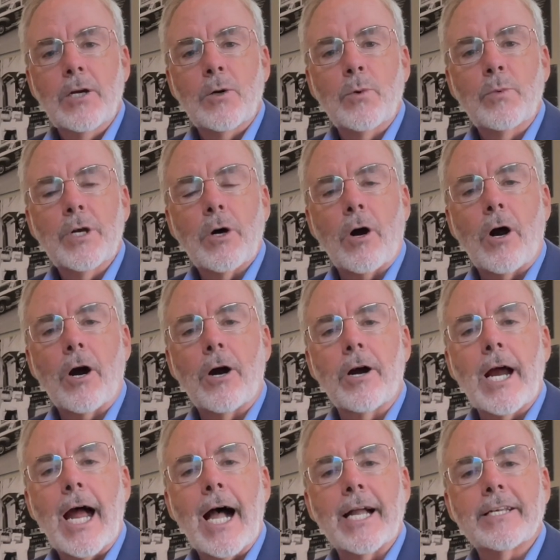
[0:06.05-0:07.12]
We
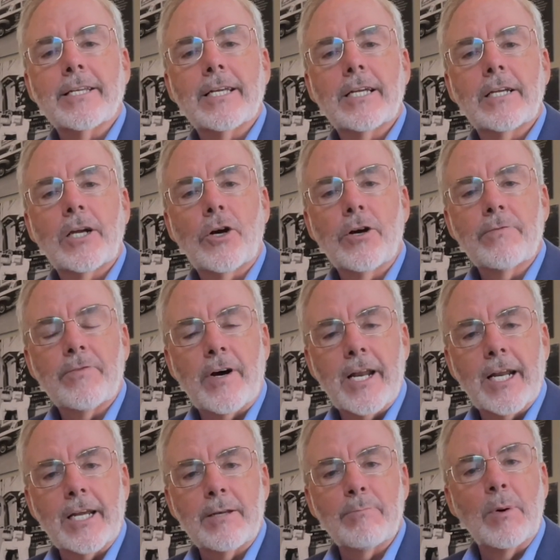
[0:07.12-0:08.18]
are at Kurt
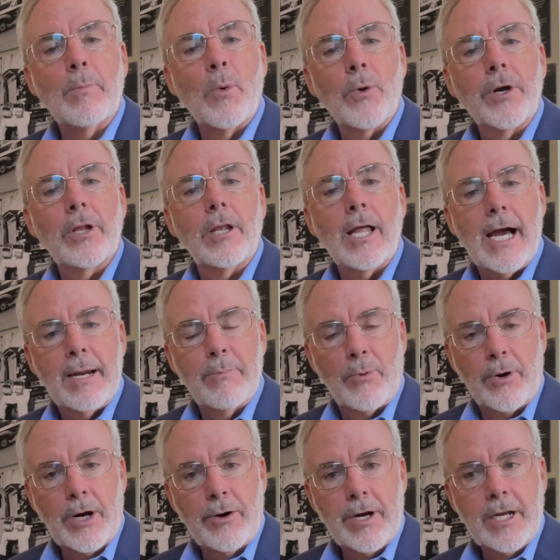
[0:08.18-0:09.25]
Vonnegut Memorial
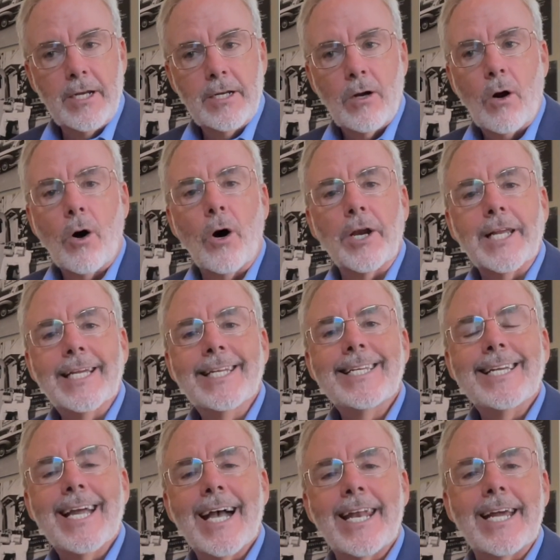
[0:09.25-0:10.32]
Library on
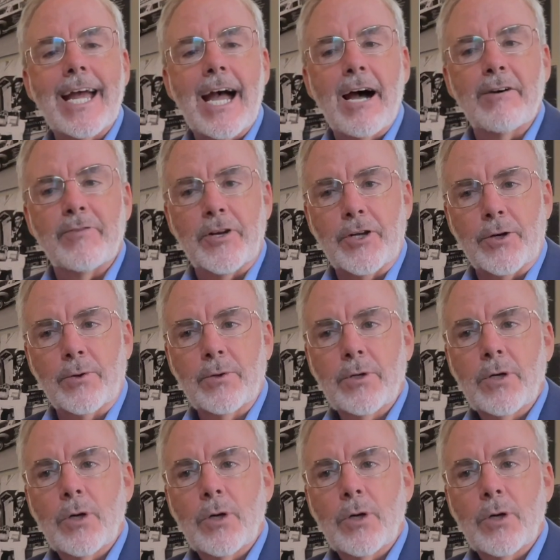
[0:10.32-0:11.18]
Indiana Avenue,